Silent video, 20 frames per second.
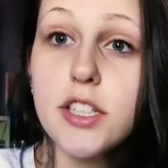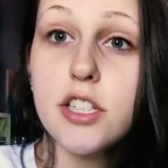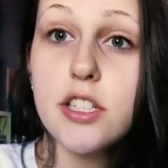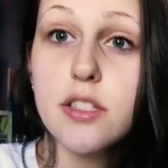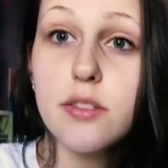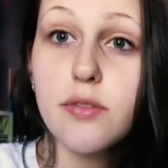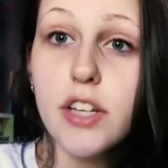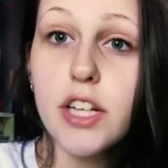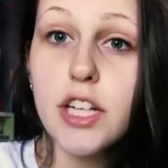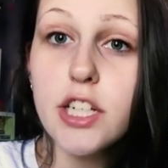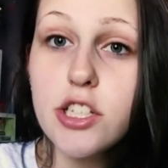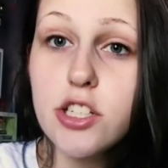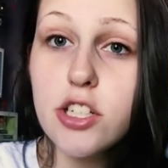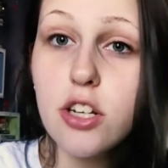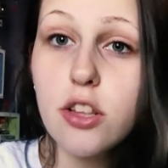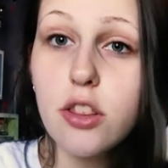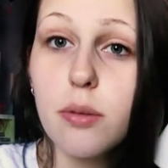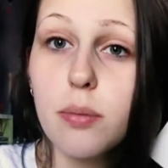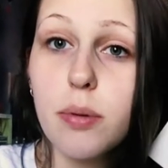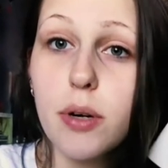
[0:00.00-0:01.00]
I just
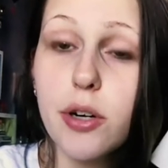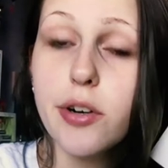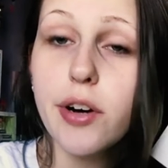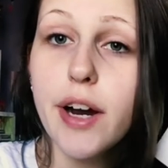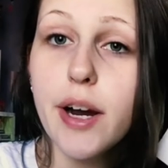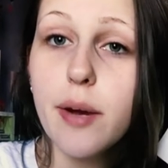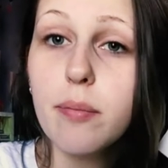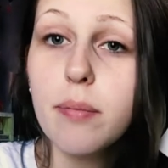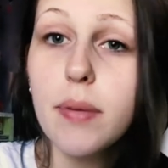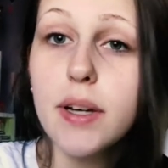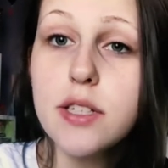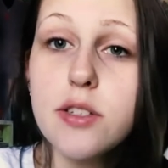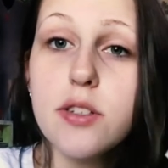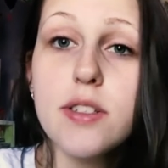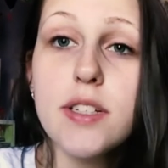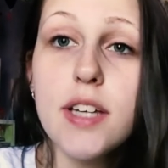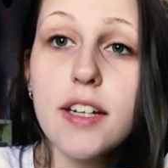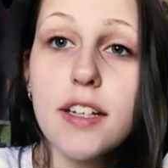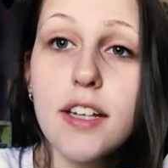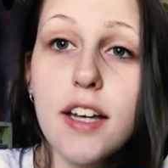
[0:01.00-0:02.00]
finished The Program by
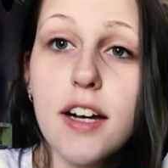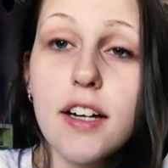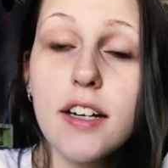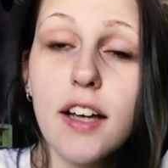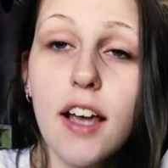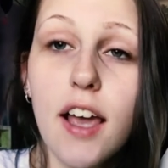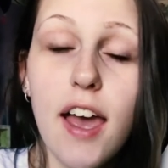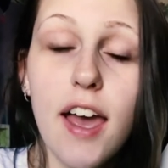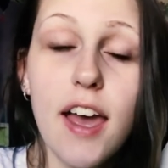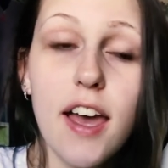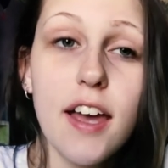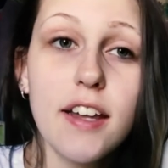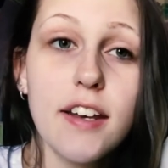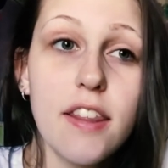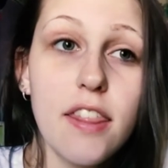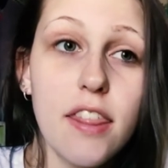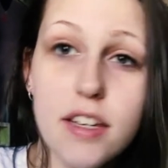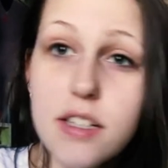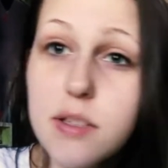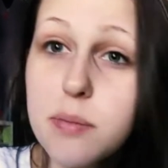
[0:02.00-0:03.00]
Suzanne Young,
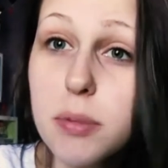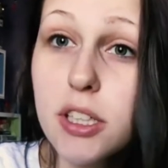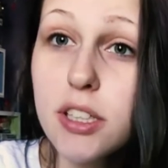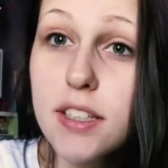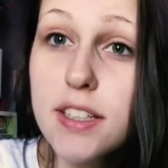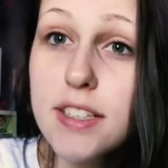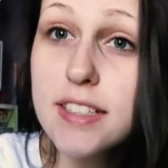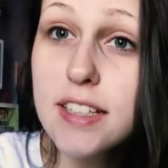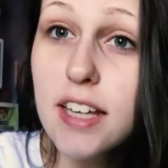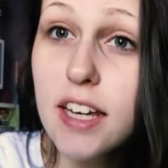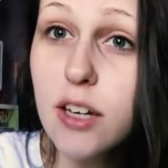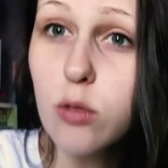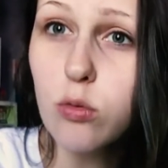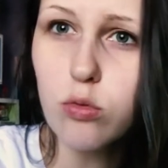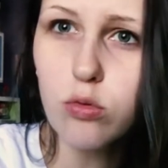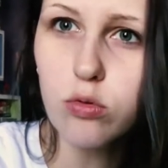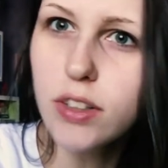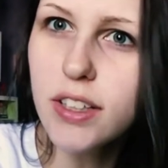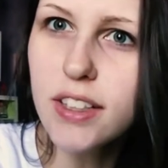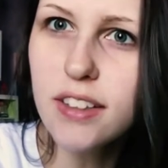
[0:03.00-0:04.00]
and this book is like
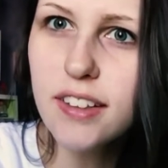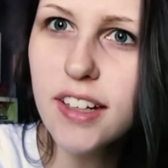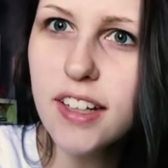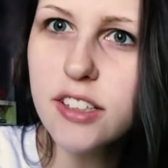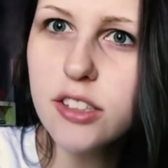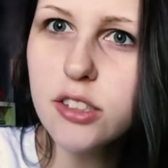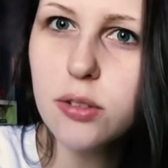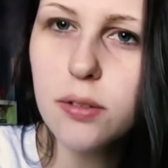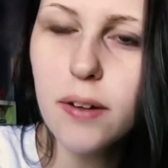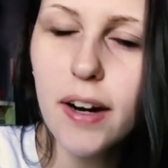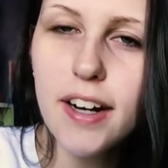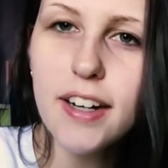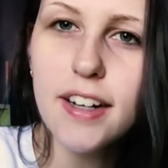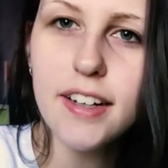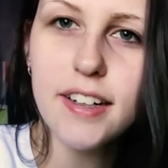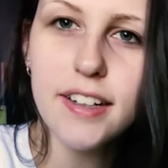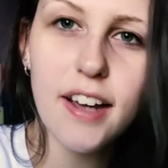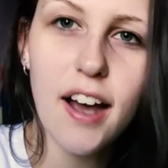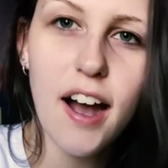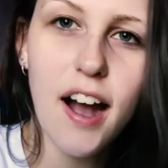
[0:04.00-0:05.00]
really
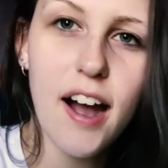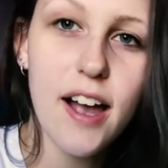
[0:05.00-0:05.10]
underrated.